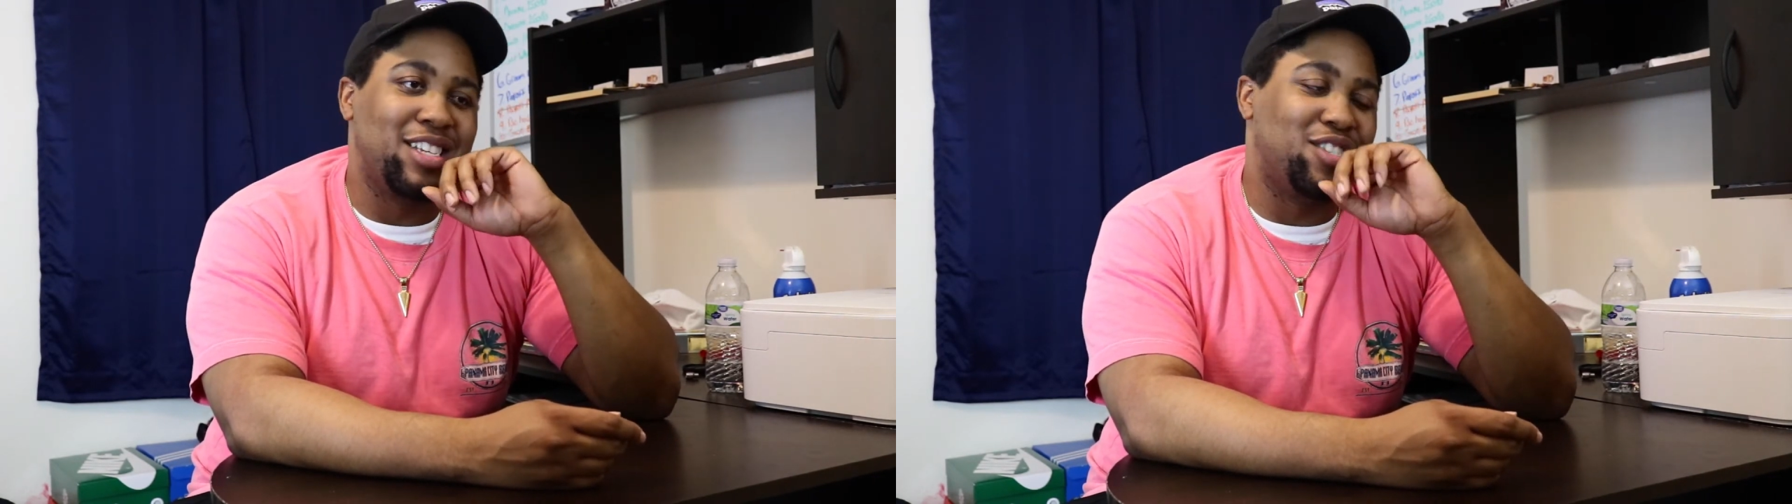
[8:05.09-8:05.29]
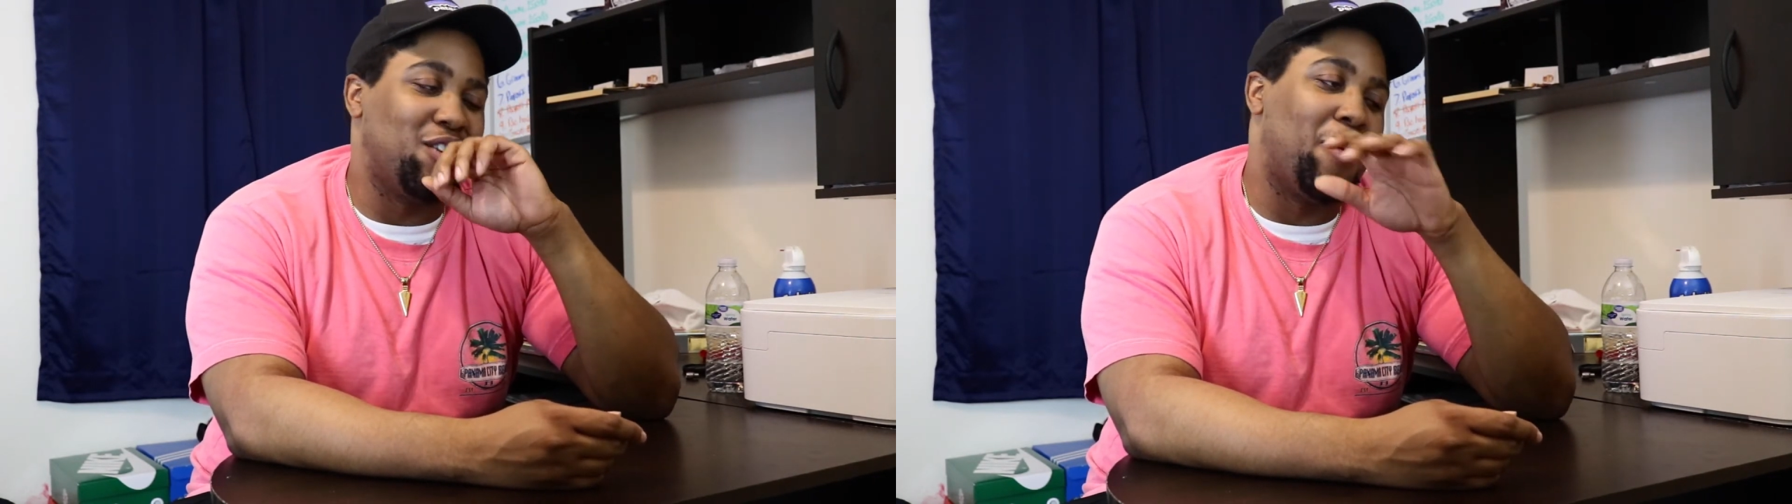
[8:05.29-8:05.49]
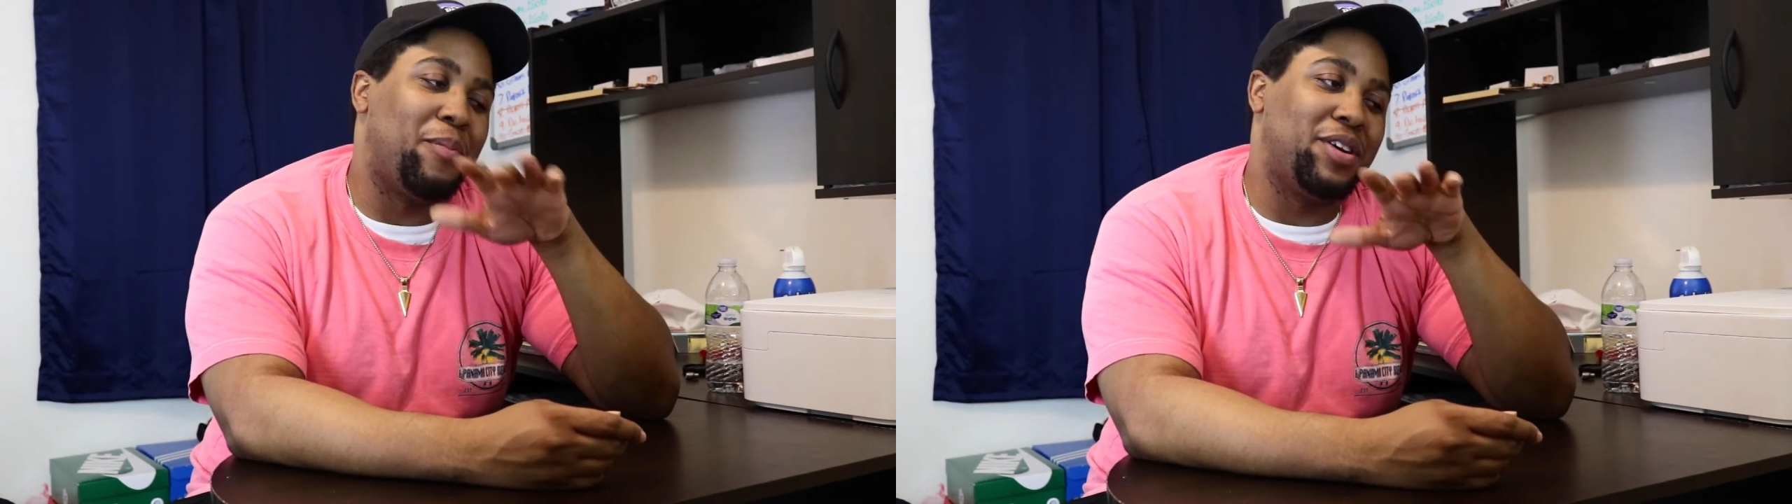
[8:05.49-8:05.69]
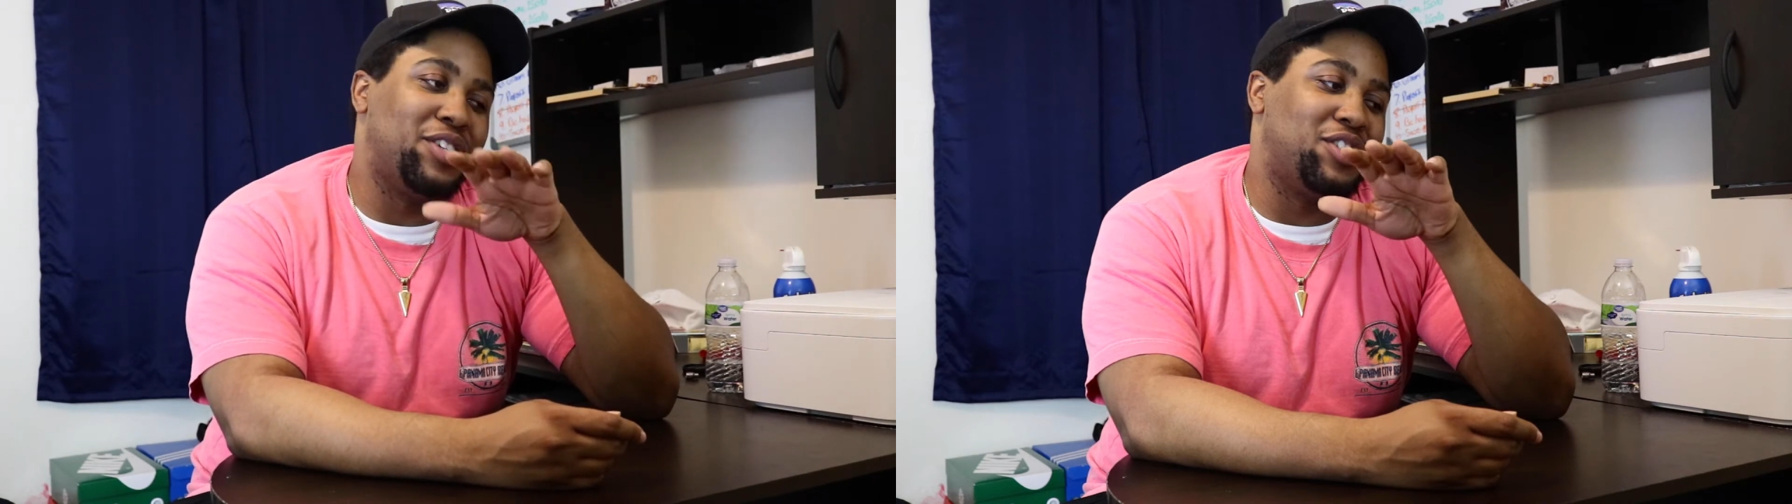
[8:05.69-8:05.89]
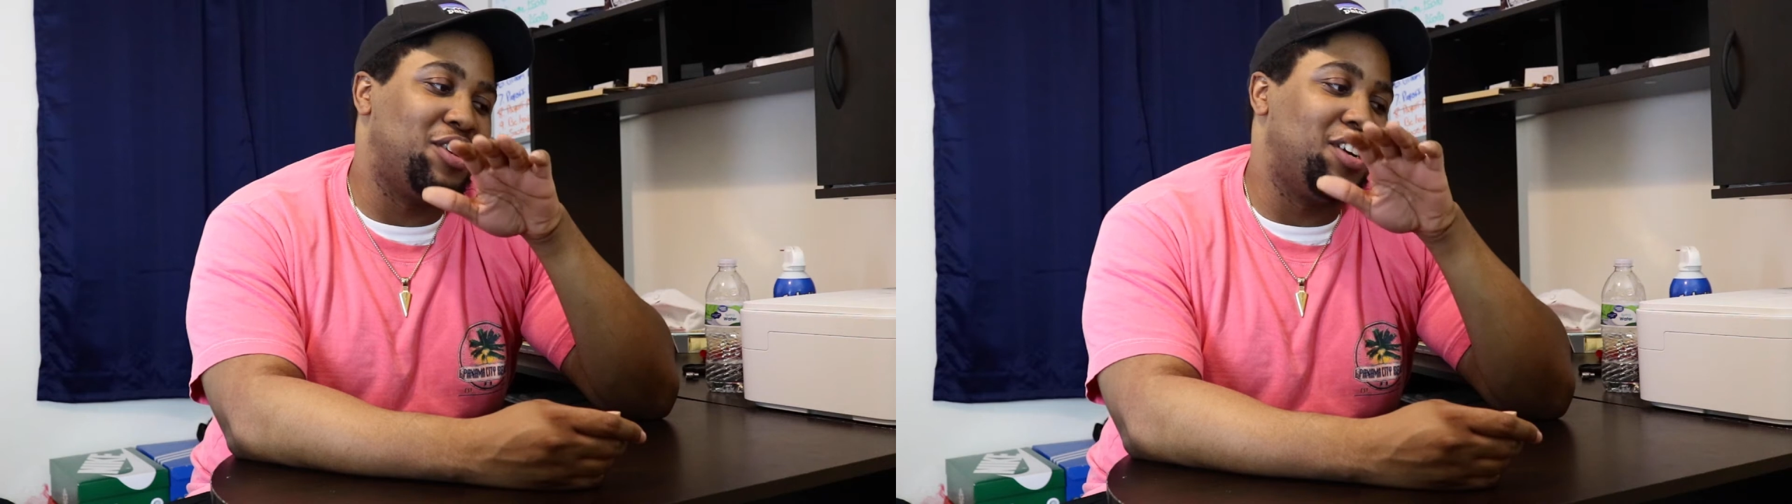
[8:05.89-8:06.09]
So I'm pretty
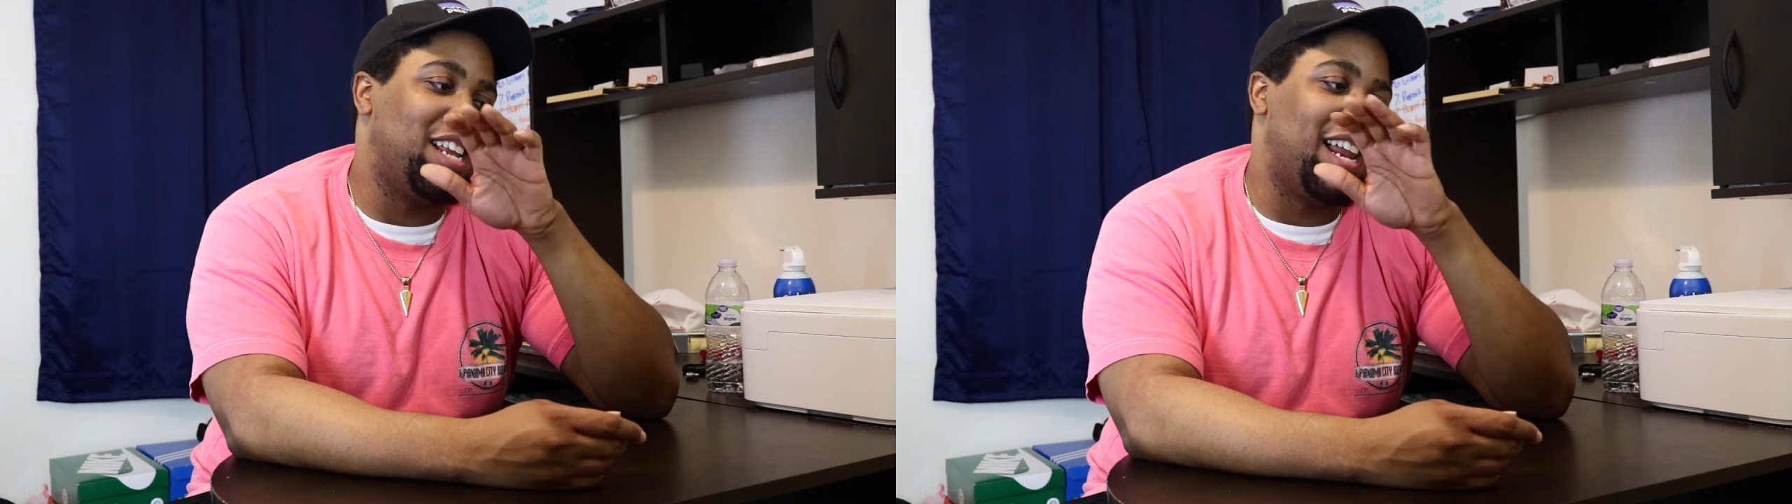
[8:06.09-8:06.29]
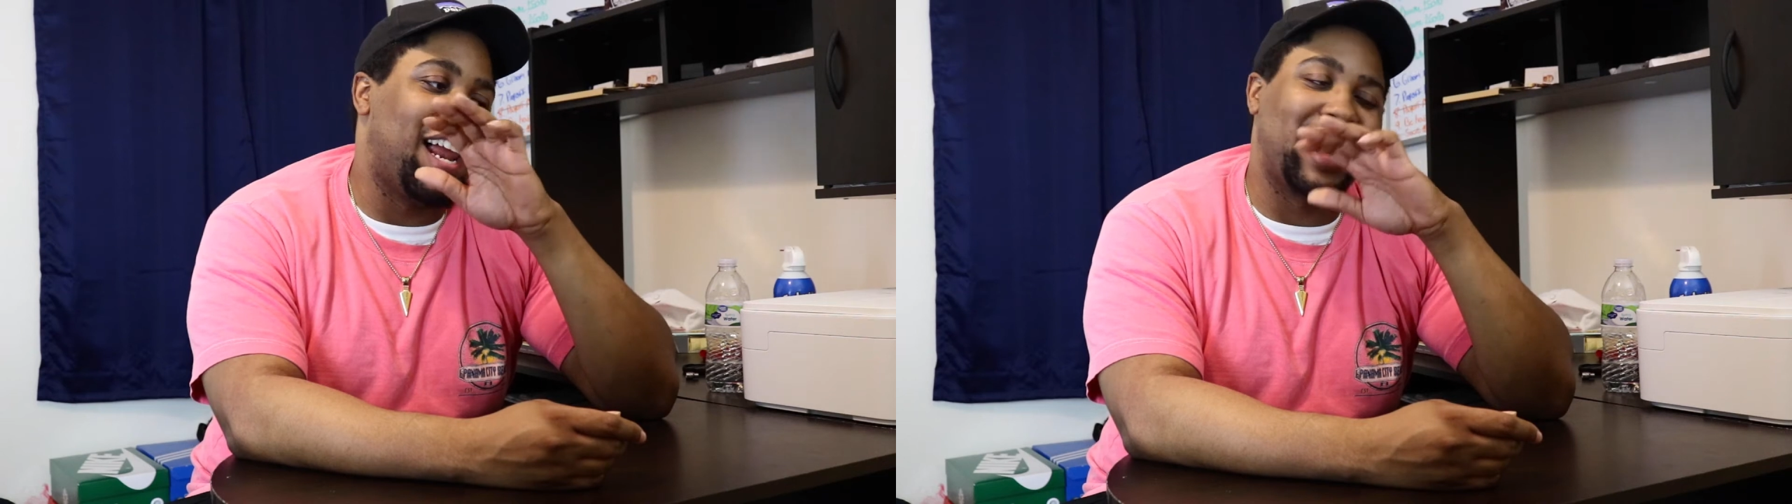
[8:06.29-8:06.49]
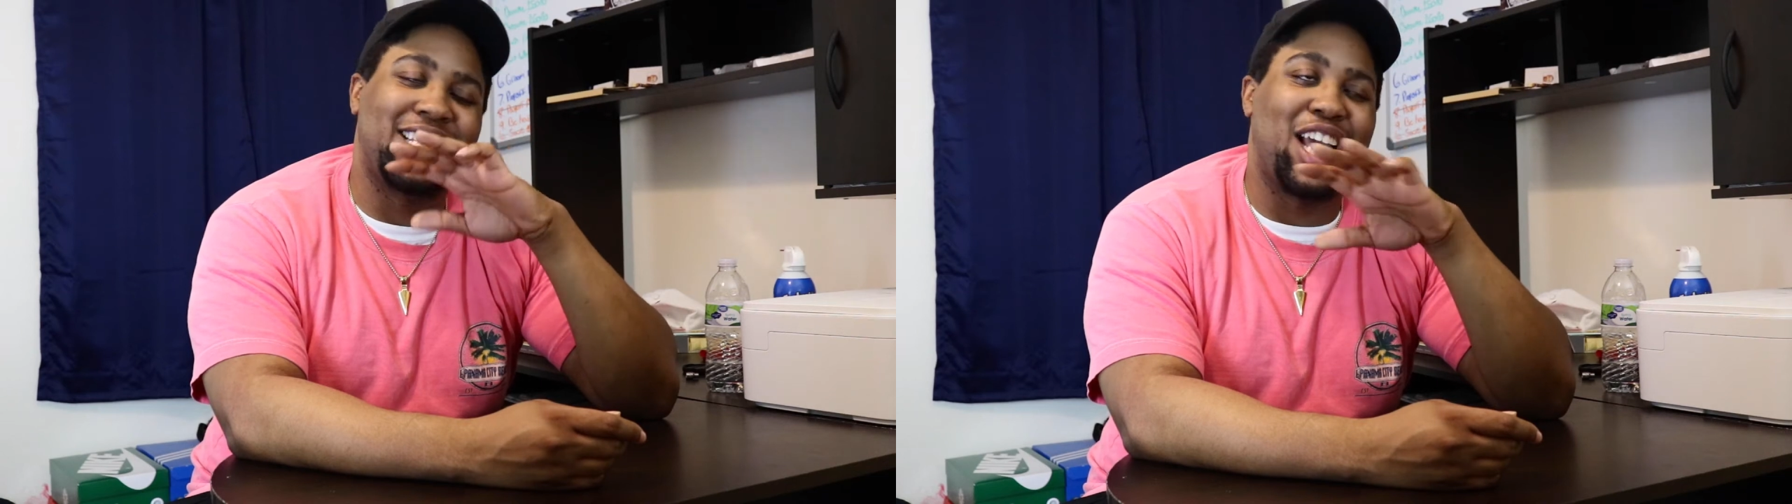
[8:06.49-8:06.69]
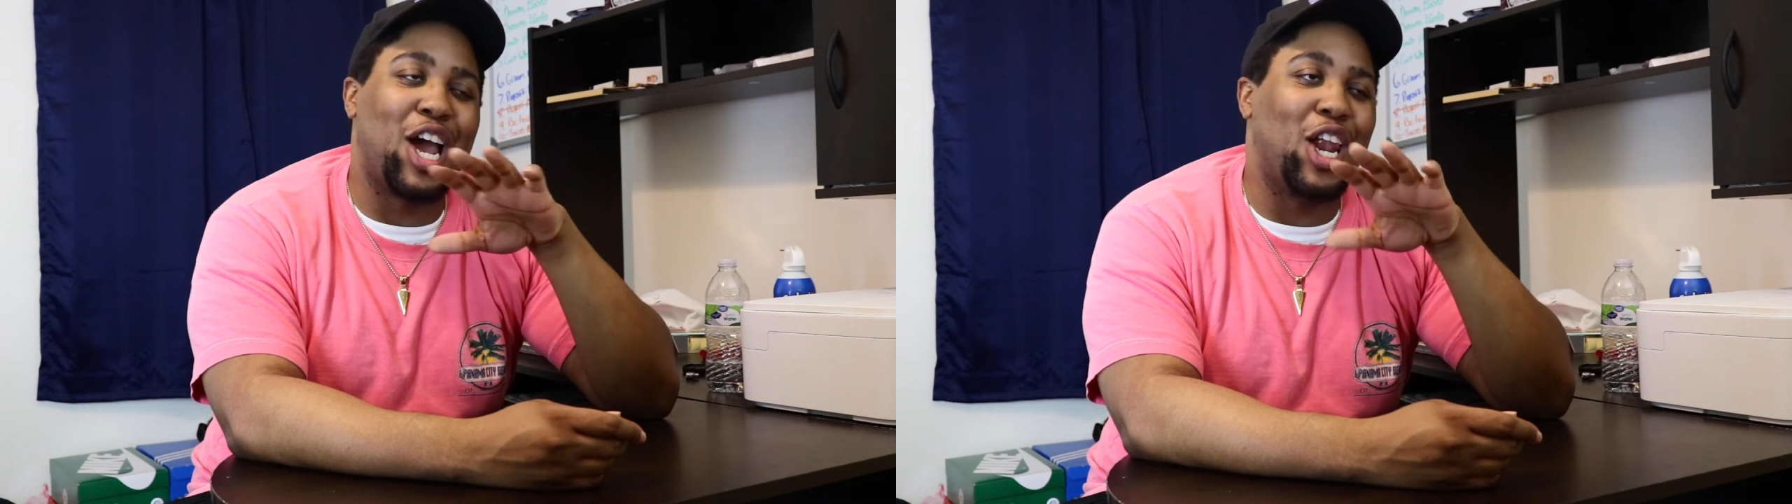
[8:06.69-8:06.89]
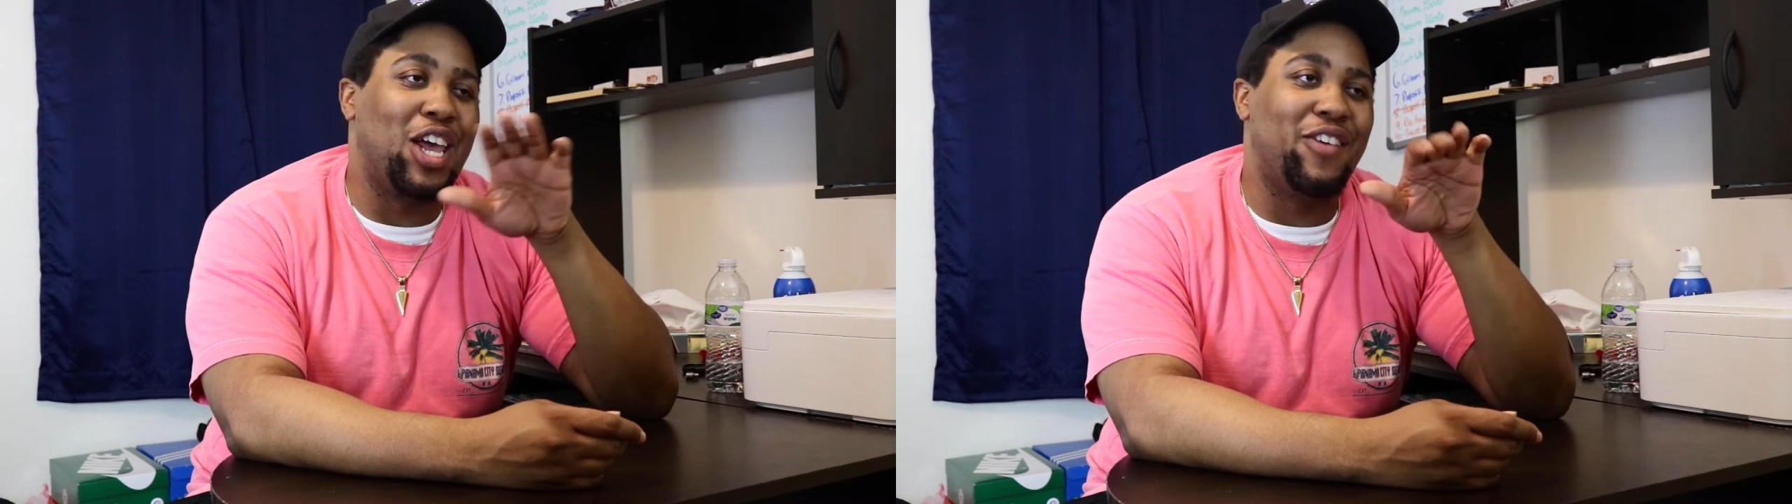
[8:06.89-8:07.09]
sure that like they
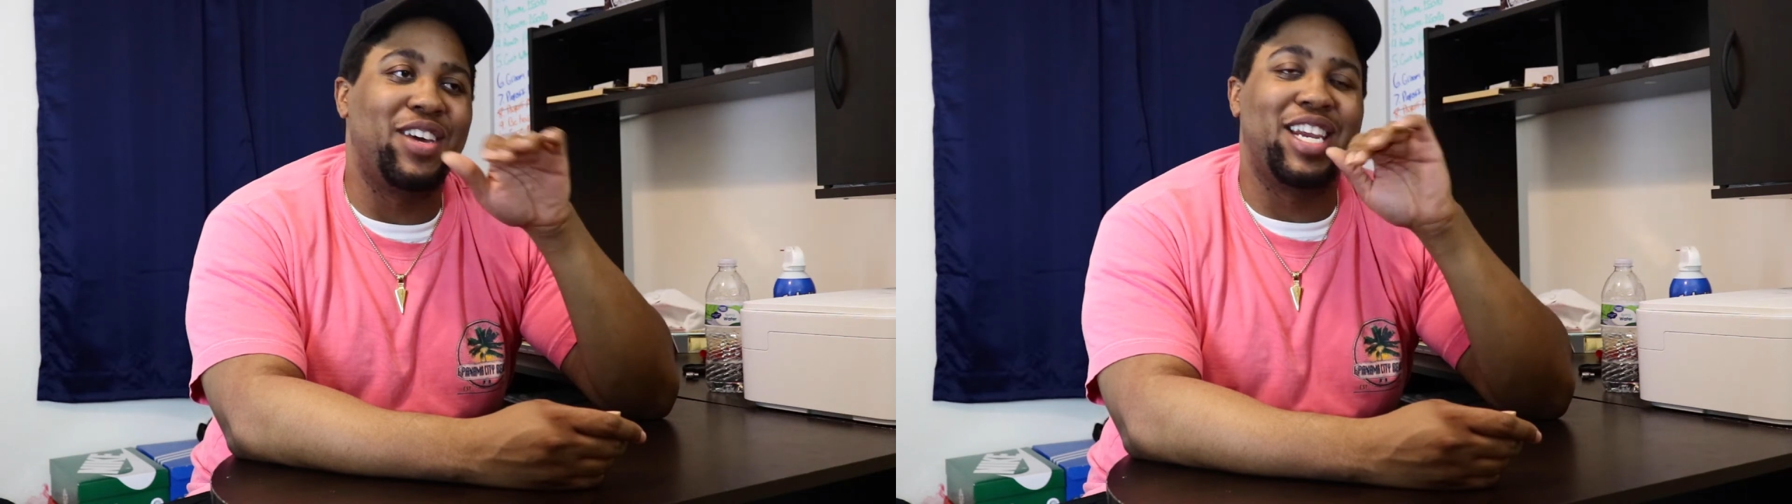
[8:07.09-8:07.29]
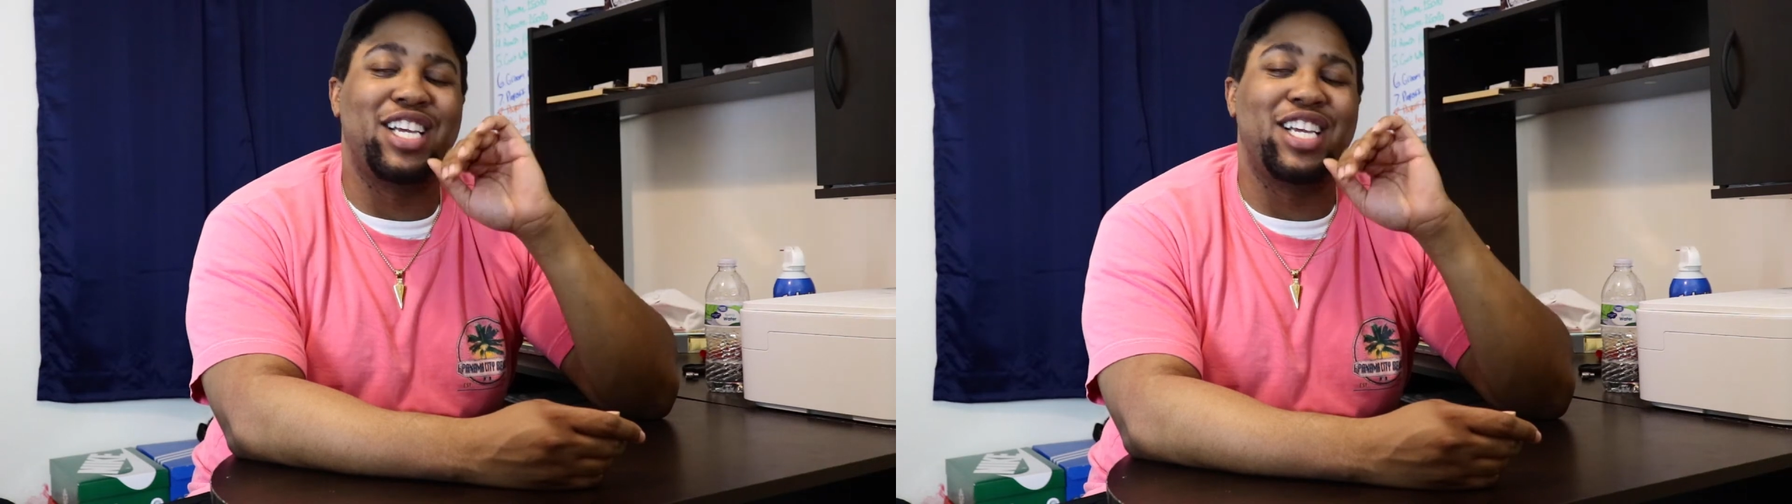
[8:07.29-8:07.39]
are loving